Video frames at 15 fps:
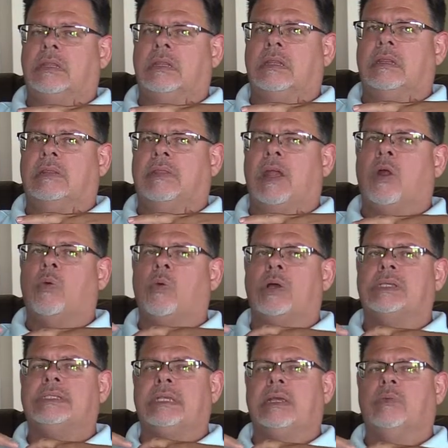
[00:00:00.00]

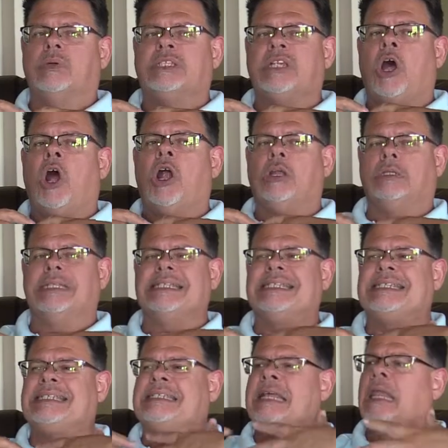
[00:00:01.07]
was hard to
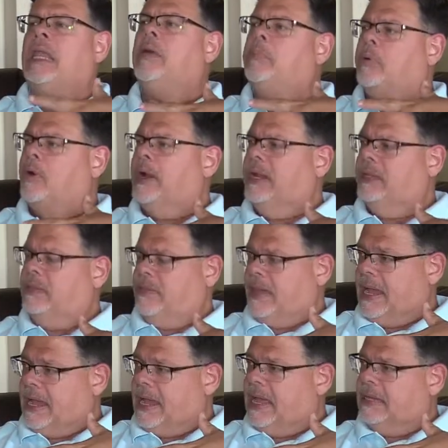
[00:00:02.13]
celebrate
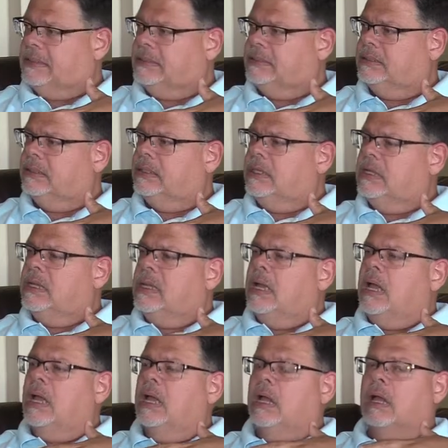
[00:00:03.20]
that
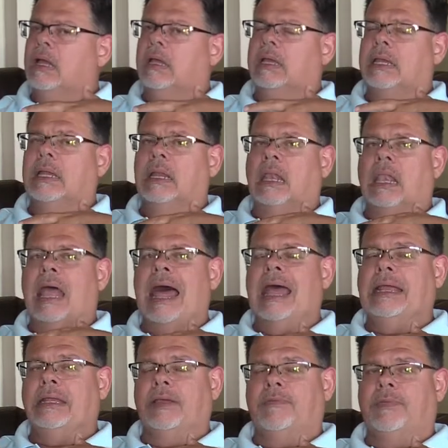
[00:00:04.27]
in
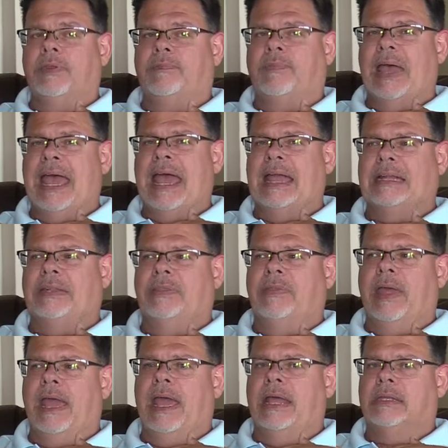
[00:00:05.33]
light of the fact
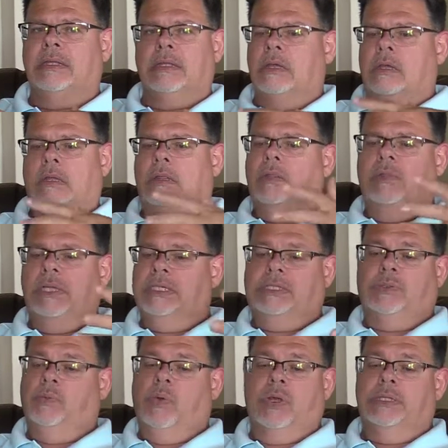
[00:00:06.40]
that
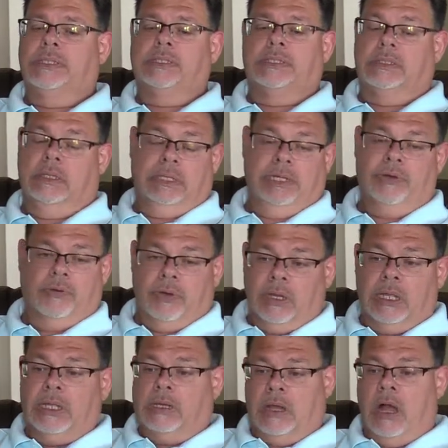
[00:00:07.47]
this was
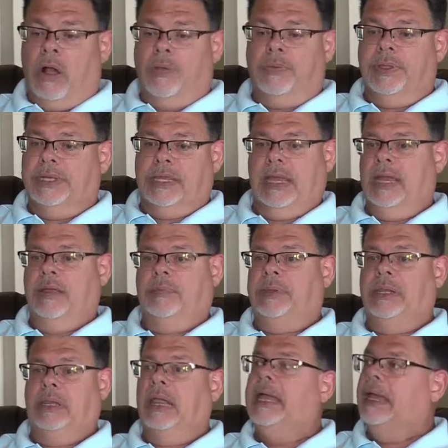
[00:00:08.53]
literally called the gay
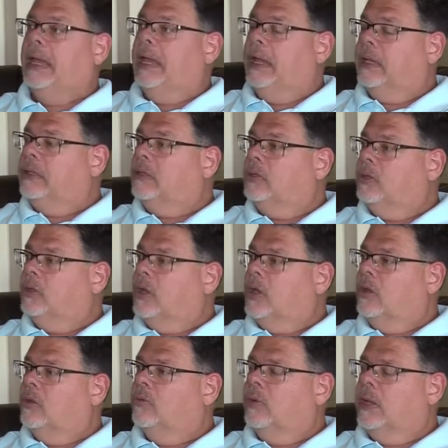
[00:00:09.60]
plague, you
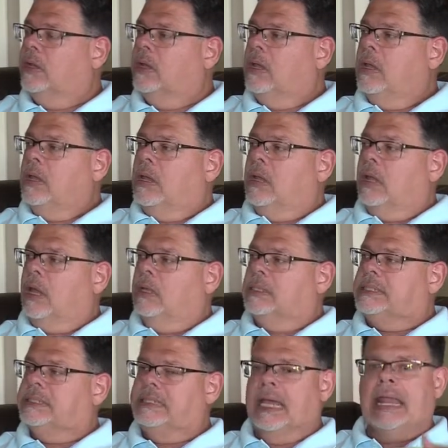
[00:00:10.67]
know, and
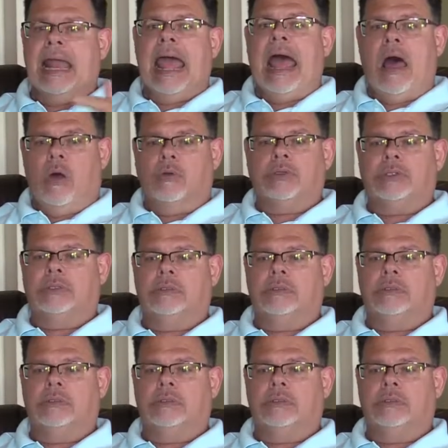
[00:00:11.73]
set out